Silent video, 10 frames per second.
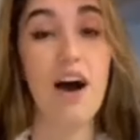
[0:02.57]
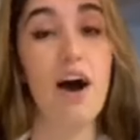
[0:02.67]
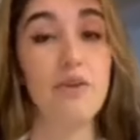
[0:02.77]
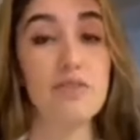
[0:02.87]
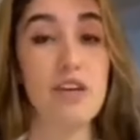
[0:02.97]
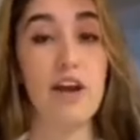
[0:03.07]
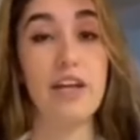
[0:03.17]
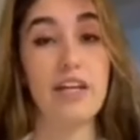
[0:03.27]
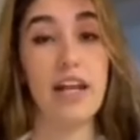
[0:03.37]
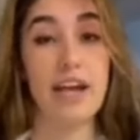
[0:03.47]
oh,
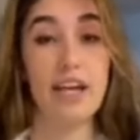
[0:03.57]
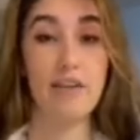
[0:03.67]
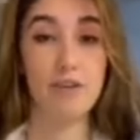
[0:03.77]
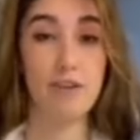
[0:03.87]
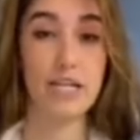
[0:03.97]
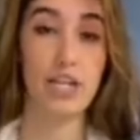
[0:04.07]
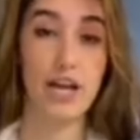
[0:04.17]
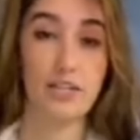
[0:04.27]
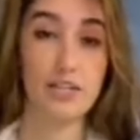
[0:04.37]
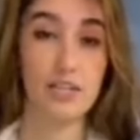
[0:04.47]
sorry, did I cover my
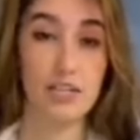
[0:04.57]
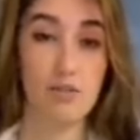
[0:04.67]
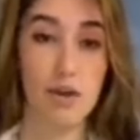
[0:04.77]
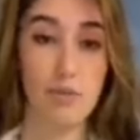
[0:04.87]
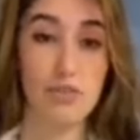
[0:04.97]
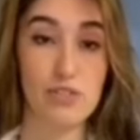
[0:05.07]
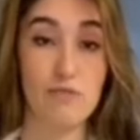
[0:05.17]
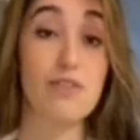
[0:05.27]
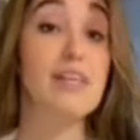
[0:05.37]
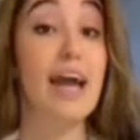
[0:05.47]
chest and that's why I'm
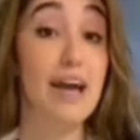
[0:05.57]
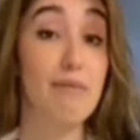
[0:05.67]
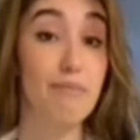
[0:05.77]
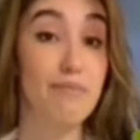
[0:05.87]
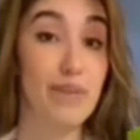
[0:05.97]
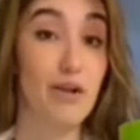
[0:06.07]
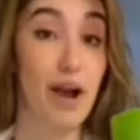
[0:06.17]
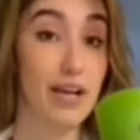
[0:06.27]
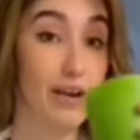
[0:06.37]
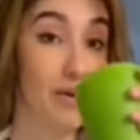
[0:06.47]
losing views? I am
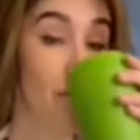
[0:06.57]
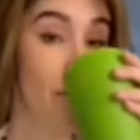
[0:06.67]
Iranian.